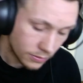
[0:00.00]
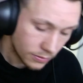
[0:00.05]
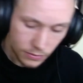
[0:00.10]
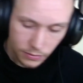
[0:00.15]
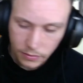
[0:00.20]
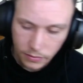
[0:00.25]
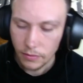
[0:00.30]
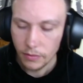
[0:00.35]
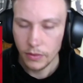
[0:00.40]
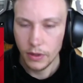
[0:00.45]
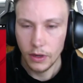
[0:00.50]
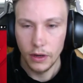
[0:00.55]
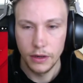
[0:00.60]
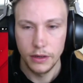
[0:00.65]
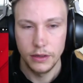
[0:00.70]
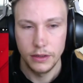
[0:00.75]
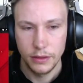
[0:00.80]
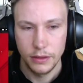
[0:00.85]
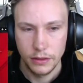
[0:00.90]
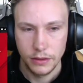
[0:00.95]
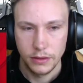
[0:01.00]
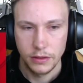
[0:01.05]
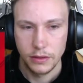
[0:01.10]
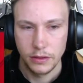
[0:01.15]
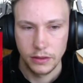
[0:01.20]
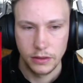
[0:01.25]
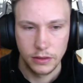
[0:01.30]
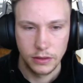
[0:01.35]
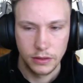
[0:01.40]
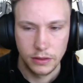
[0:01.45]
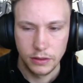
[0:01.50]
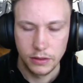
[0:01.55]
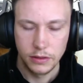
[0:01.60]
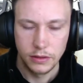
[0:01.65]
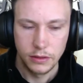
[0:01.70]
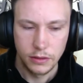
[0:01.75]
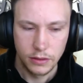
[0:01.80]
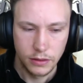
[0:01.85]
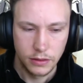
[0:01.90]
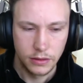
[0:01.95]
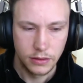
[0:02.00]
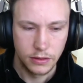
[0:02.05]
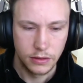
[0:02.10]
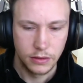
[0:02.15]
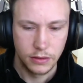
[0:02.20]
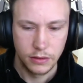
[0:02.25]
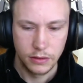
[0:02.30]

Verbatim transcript: Yeah, like English song.